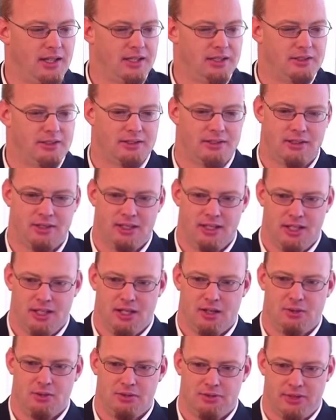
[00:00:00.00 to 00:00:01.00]
and
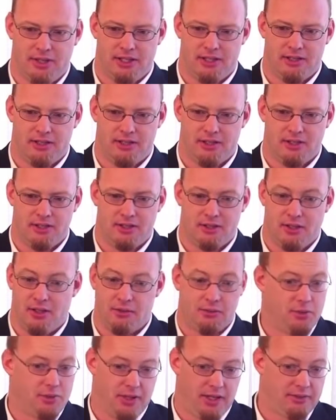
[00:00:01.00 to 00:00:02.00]
we've had,
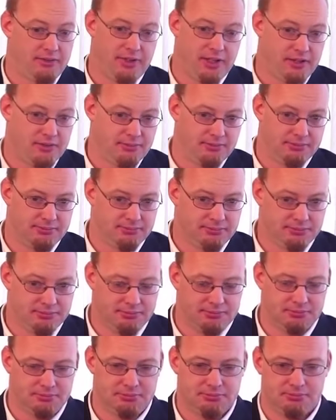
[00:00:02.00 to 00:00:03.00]
uh, we, I've had,
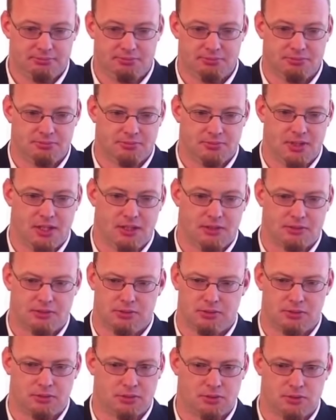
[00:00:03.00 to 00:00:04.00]
uh,
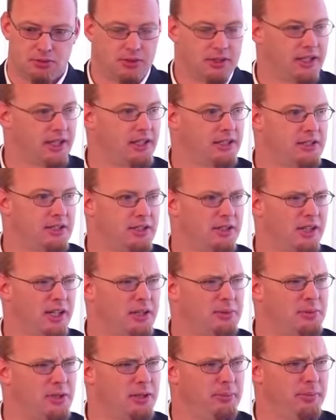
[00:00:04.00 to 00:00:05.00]
whew, I can't tell
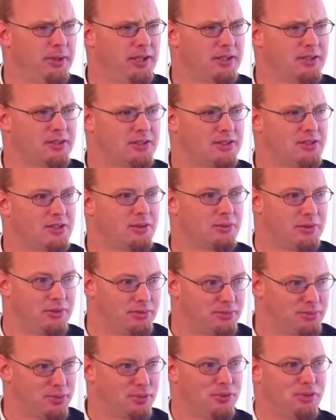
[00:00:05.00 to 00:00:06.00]
you how many patients that
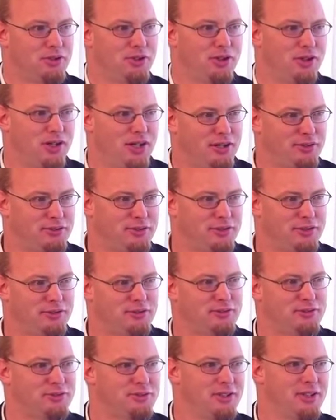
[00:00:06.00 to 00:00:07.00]
we've pulled off
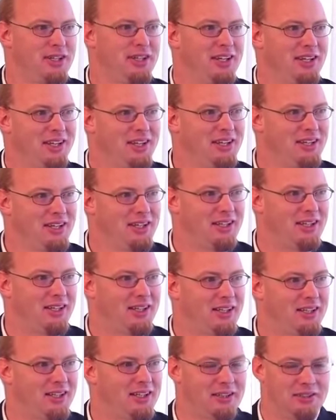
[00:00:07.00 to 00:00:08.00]
of
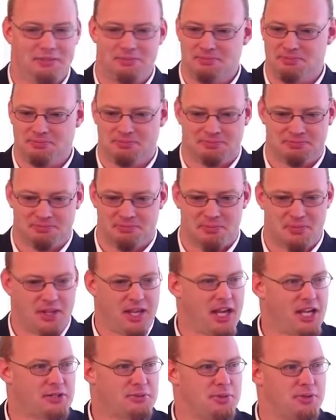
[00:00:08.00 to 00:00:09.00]
uh,
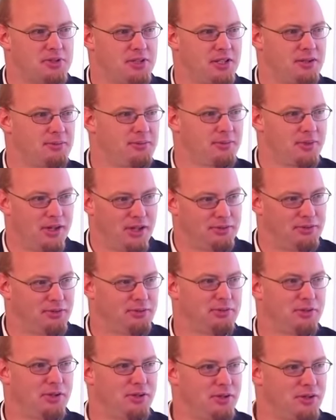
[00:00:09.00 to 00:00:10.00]
aspartame, off of